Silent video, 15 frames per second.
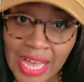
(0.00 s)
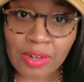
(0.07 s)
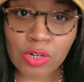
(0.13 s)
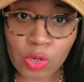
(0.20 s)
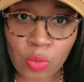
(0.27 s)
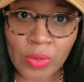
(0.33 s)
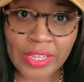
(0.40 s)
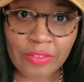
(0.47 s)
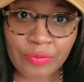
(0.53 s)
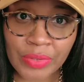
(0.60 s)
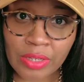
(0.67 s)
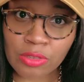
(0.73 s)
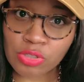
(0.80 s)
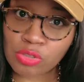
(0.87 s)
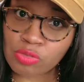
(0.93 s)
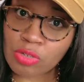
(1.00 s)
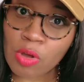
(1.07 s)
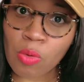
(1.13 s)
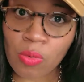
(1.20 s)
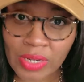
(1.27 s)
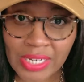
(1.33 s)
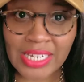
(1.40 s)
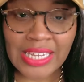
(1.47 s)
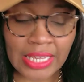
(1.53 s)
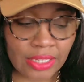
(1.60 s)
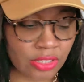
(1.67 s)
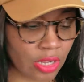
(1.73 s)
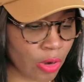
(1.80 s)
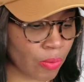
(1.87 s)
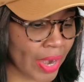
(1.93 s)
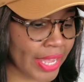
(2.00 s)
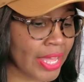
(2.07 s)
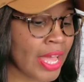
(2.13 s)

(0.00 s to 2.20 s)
the Queen feels. You know what it is, all right?